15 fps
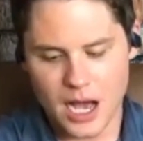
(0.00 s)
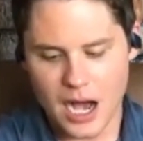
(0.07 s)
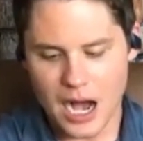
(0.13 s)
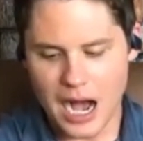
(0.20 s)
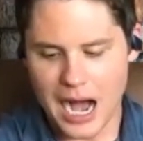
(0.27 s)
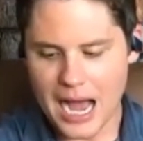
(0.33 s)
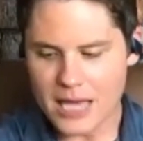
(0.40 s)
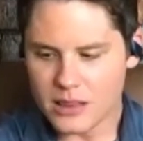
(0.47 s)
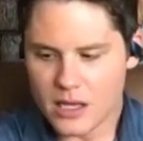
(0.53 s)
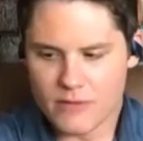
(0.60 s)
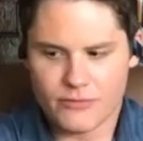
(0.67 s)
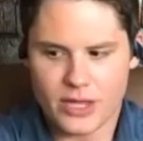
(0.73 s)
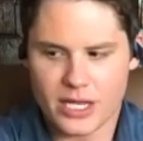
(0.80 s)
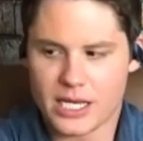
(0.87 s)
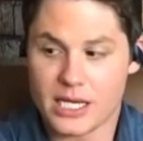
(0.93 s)
I love
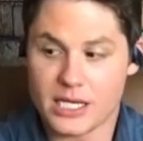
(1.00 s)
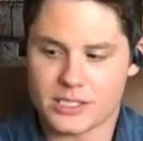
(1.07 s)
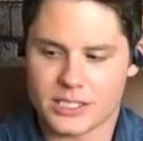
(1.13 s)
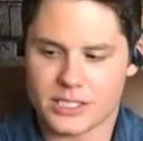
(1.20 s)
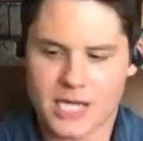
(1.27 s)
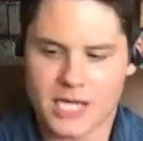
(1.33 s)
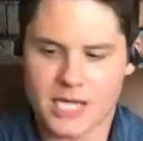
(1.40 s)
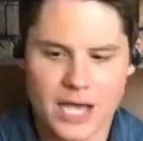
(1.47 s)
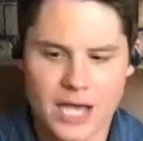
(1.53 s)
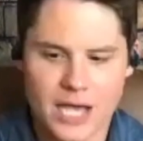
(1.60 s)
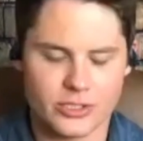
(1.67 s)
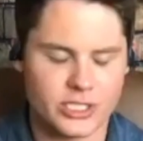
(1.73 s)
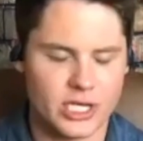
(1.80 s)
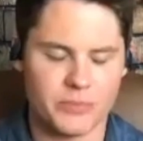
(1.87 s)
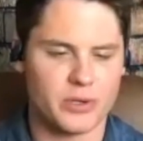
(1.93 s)
that he's not your
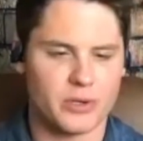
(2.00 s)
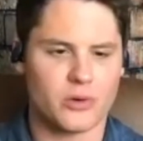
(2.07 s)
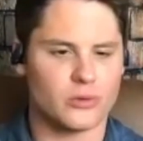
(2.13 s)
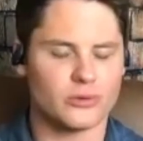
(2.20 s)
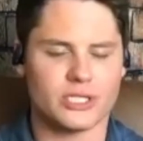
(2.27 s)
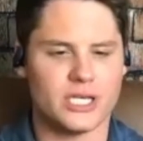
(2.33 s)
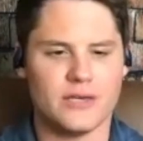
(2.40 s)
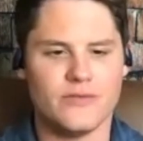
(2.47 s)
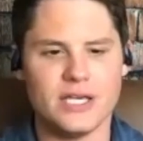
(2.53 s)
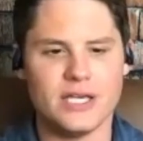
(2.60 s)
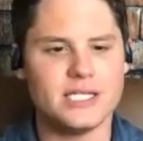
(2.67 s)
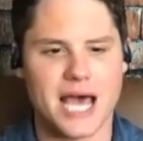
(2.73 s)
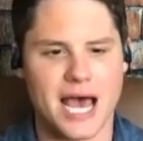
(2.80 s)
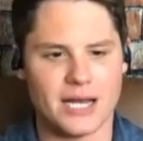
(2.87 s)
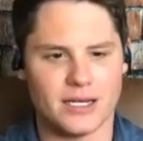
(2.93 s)
typical TV
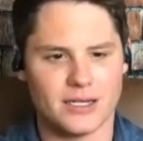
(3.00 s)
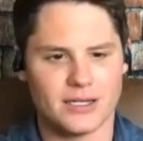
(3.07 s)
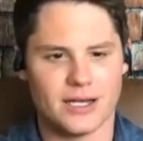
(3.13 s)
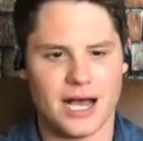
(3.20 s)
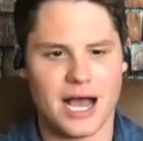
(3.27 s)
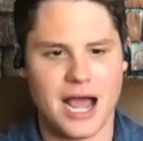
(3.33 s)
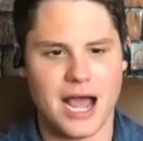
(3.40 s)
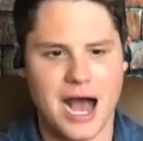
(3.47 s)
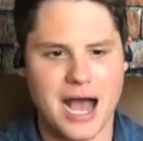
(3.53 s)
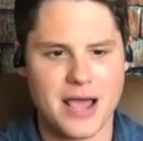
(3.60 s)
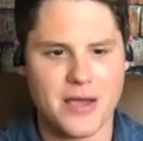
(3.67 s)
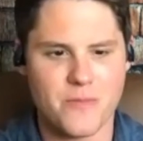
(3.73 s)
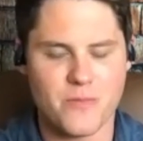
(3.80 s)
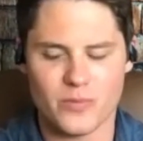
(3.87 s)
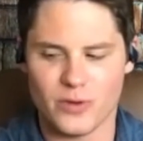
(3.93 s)
dad.
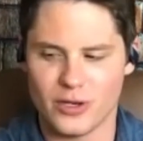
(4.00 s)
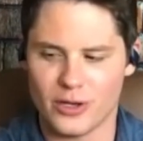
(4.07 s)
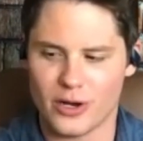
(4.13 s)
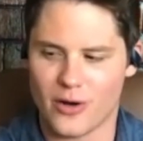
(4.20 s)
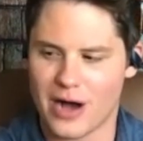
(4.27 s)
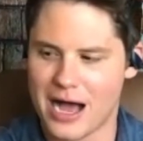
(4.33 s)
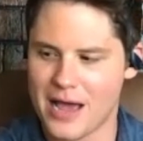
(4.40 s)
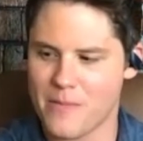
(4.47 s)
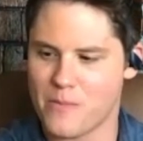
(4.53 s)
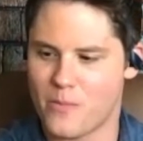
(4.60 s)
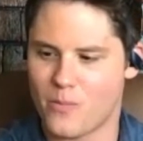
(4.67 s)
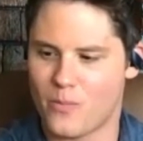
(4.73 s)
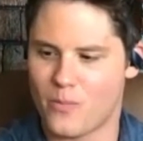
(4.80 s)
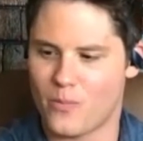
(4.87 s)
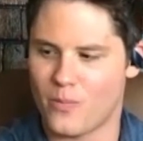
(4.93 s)
I
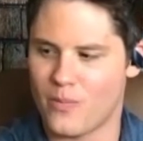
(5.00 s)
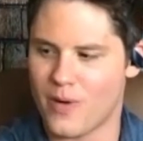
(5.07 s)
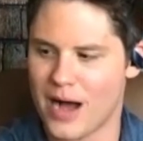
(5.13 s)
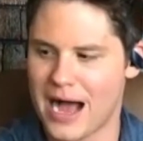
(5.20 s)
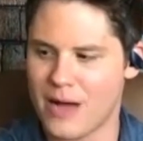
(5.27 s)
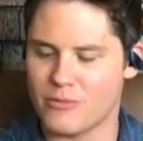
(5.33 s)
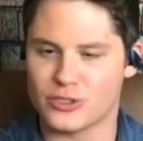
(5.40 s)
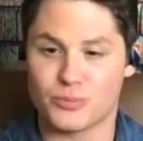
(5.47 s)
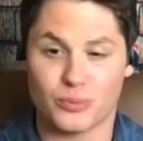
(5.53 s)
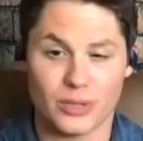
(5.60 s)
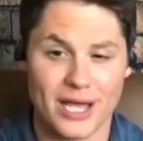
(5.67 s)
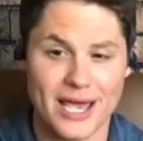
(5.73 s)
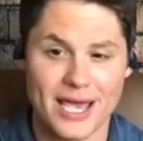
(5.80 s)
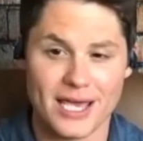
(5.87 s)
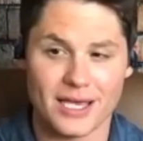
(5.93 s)
was
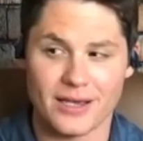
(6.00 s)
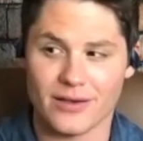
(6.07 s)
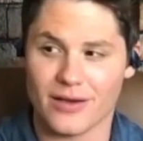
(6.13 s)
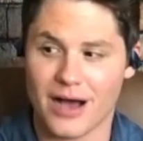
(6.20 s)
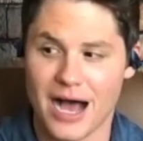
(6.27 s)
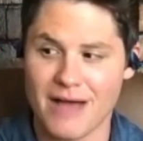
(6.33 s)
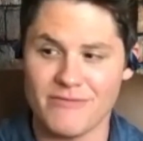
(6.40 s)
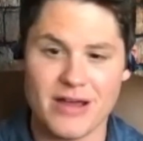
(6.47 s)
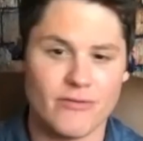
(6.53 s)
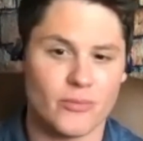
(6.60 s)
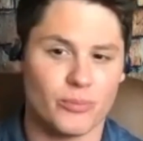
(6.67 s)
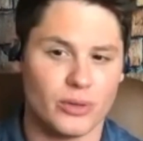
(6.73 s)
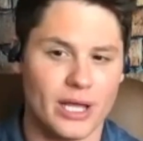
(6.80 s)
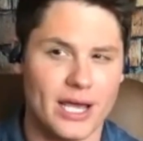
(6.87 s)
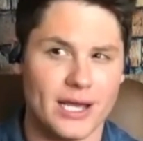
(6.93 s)
playing, I've never
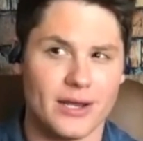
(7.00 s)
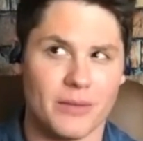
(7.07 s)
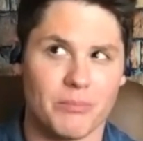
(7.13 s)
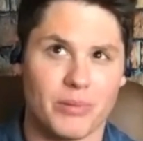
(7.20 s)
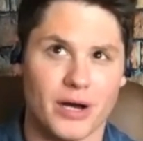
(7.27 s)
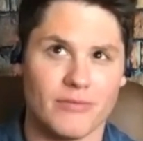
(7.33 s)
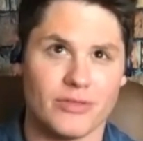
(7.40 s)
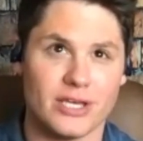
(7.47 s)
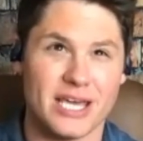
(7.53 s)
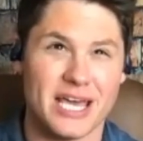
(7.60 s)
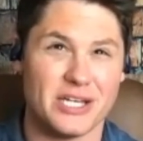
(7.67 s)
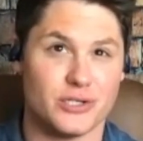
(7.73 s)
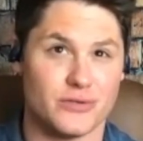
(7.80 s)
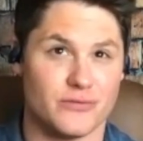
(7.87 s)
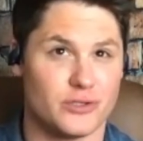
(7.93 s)
played above the
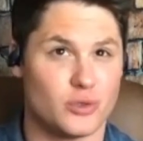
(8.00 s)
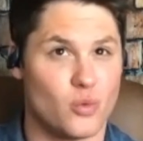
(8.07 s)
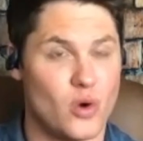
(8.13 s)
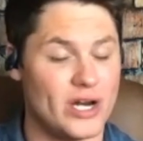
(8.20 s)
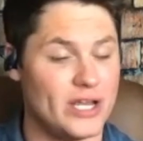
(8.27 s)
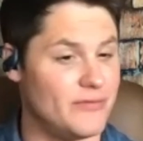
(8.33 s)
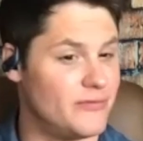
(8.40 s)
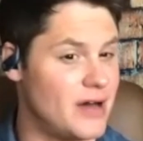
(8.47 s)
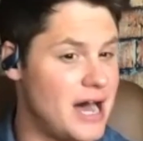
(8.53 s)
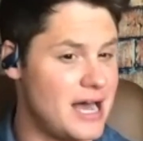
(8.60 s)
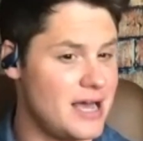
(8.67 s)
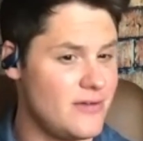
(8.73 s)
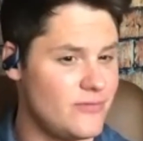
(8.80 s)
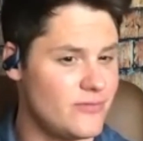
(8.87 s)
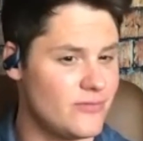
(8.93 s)
age of
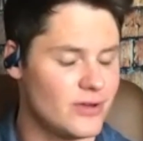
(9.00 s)
25.